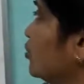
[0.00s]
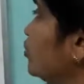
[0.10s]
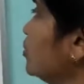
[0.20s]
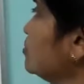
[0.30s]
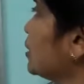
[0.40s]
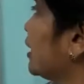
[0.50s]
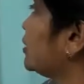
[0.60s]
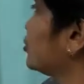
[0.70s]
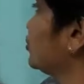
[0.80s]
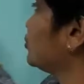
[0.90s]
Whom
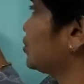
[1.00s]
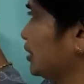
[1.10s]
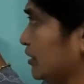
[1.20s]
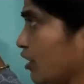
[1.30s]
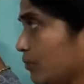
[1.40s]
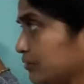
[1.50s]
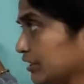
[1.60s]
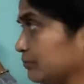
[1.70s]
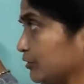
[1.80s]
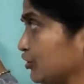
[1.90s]
did you see?
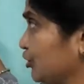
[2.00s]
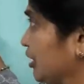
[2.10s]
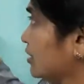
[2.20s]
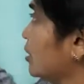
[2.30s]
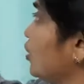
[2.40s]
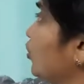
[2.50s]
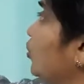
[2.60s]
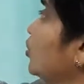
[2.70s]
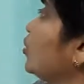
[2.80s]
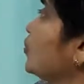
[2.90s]
Object position.
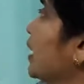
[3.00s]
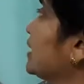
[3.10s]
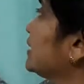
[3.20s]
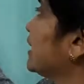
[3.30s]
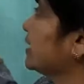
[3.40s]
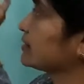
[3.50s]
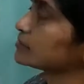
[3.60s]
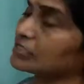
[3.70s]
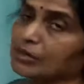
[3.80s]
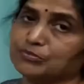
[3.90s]
Who went there?
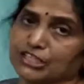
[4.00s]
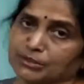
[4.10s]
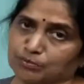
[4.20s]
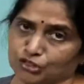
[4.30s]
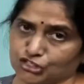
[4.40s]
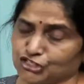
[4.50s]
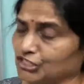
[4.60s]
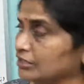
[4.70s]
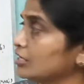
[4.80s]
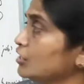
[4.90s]
Subject
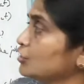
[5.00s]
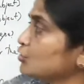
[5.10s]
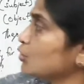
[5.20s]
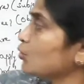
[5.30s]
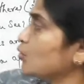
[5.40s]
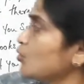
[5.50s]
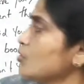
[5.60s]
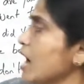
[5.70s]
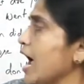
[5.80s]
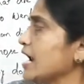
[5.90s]
position. So
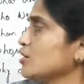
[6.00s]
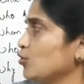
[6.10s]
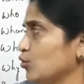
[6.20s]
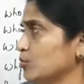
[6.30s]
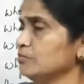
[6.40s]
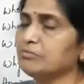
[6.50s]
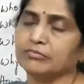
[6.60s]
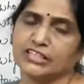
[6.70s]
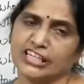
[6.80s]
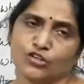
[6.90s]
who and whom
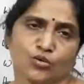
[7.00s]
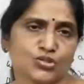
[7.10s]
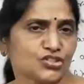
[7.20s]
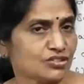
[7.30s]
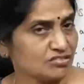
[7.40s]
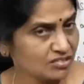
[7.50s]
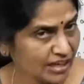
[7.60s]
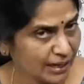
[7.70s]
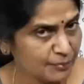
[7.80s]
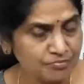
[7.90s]
denotes the
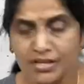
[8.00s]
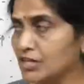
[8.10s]
same.